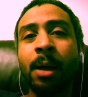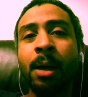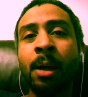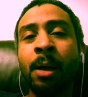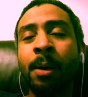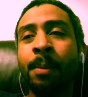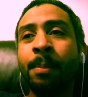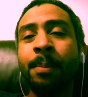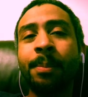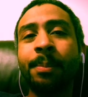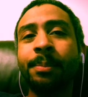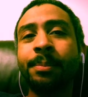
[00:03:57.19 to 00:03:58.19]

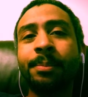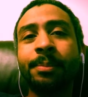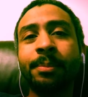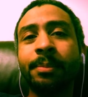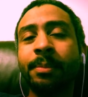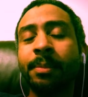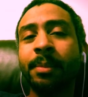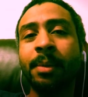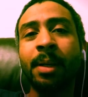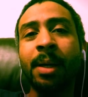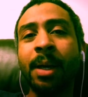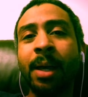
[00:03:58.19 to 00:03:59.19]
Um,
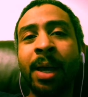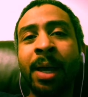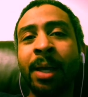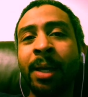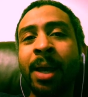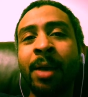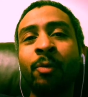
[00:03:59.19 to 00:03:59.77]
I I